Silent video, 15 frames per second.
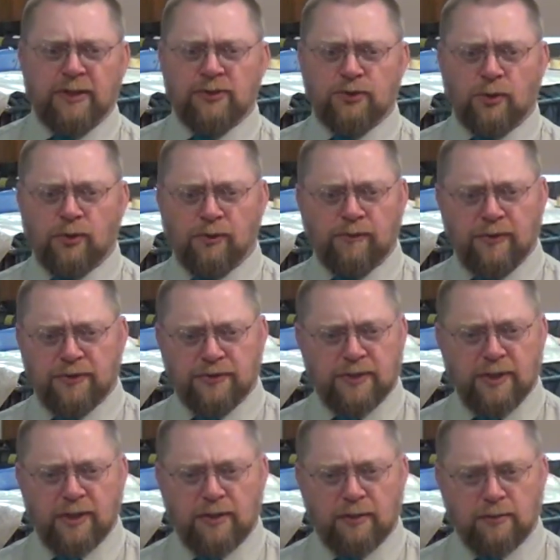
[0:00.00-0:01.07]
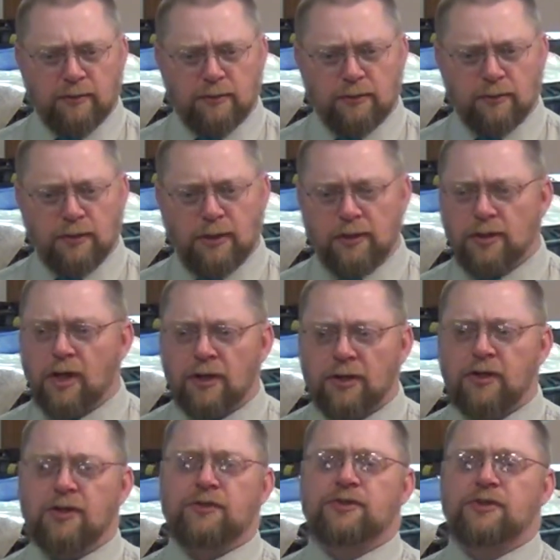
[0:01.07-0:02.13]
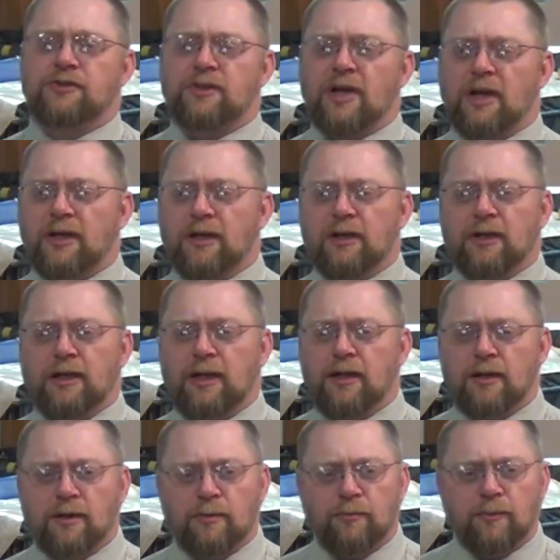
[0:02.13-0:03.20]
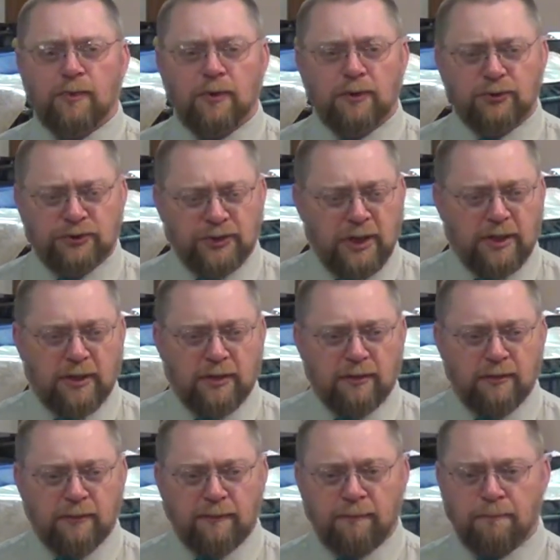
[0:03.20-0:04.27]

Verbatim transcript: control of this thing. And none of this has got him shaken.